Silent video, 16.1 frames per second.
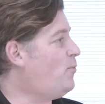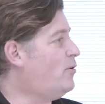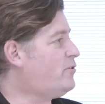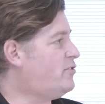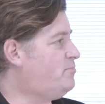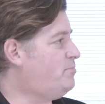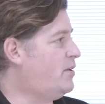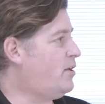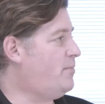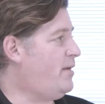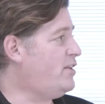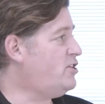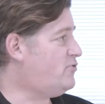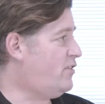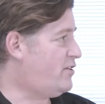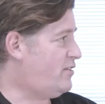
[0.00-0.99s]
world has become
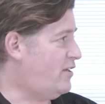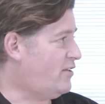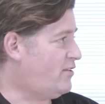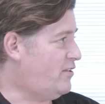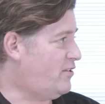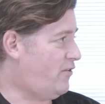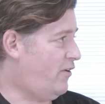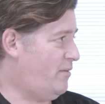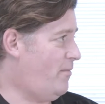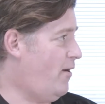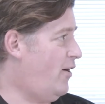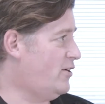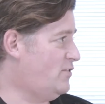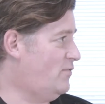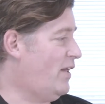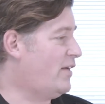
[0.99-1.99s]
interesting since kind of
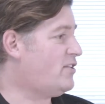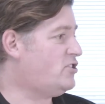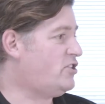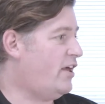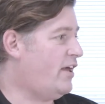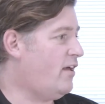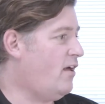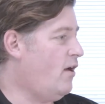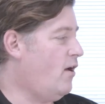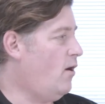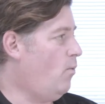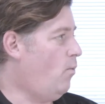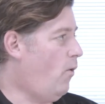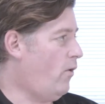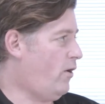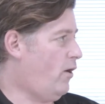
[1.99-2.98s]
March of last year,
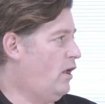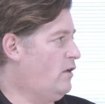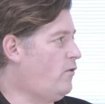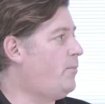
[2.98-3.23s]
What kind of